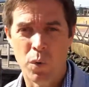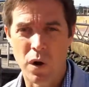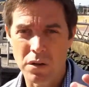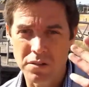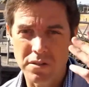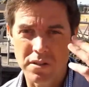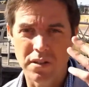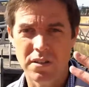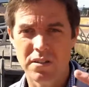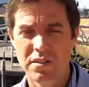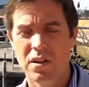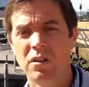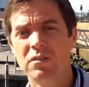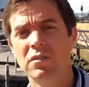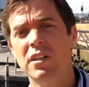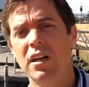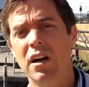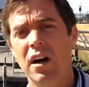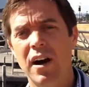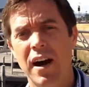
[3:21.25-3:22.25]
Whilst it is
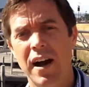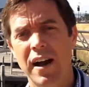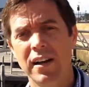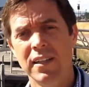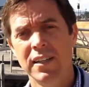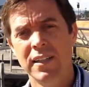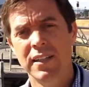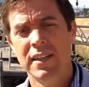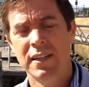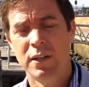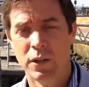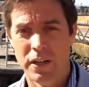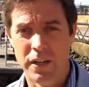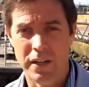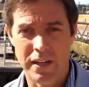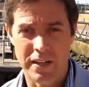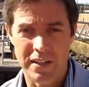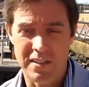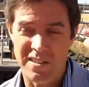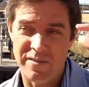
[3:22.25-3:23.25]
on the eye,
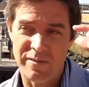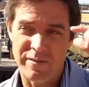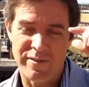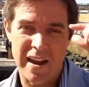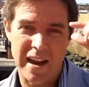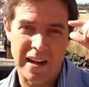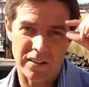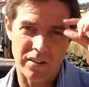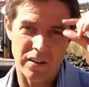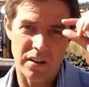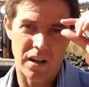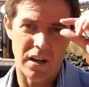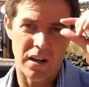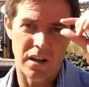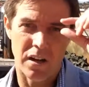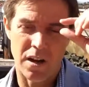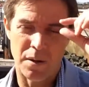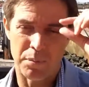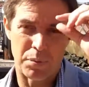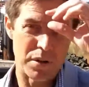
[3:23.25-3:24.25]
it is in fact
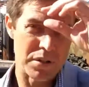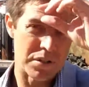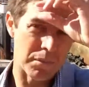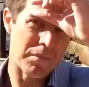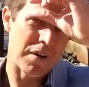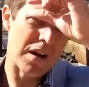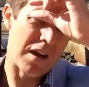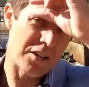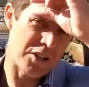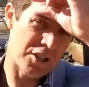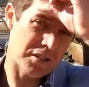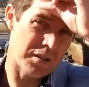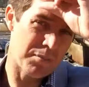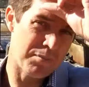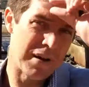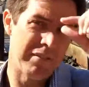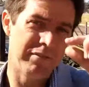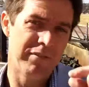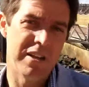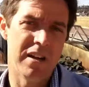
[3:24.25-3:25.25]
a prism
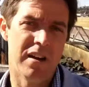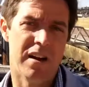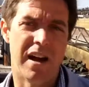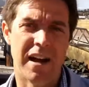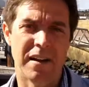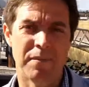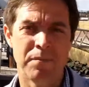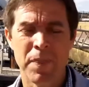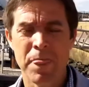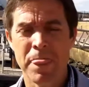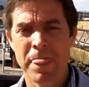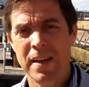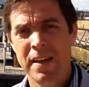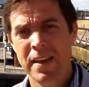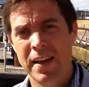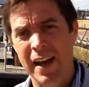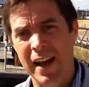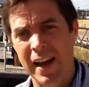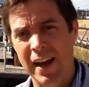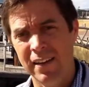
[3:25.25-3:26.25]
just above the eye,
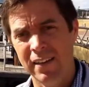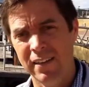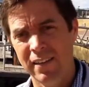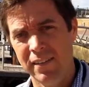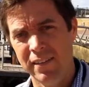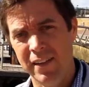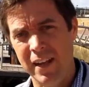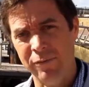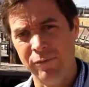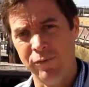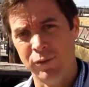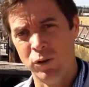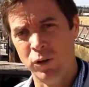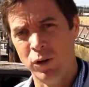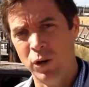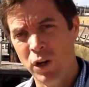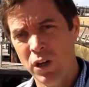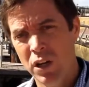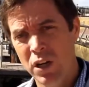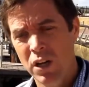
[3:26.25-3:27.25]
and
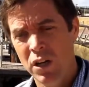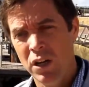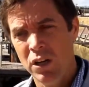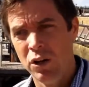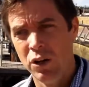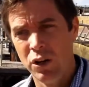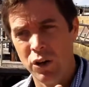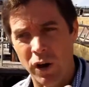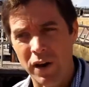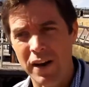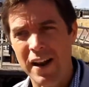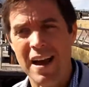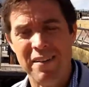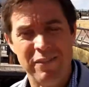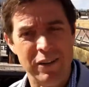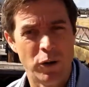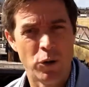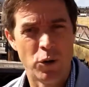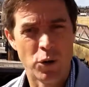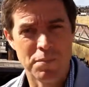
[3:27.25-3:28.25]
therefore not
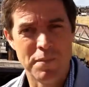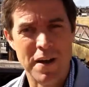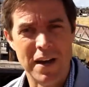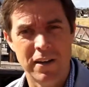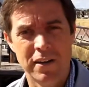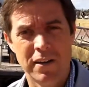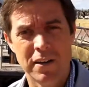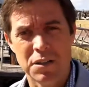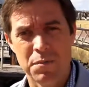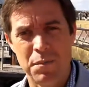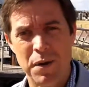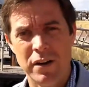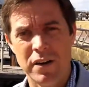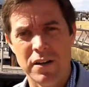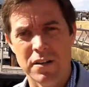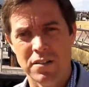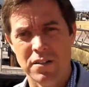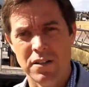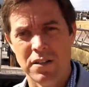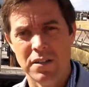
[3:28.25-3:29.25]
having augmented
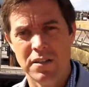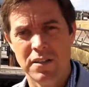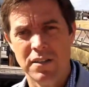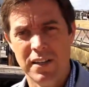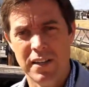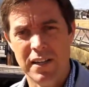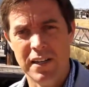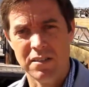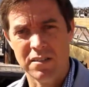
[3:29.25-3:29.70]
experiences.